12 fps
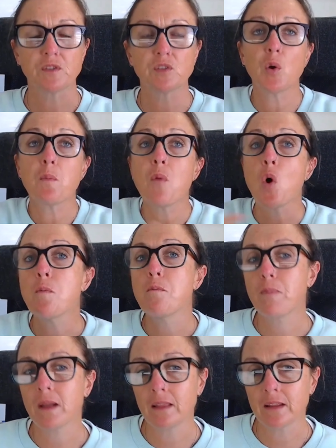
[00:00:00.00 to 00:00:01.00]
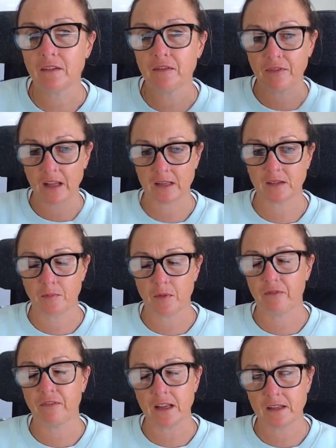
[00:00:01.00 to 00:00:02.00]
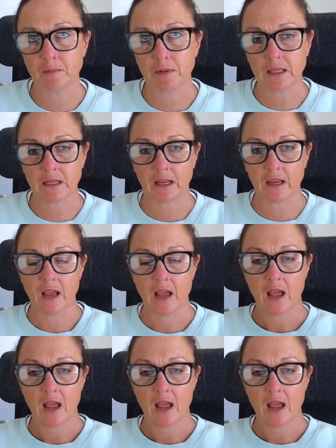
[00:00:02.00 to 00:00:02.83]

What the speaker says: So mobility, flexibility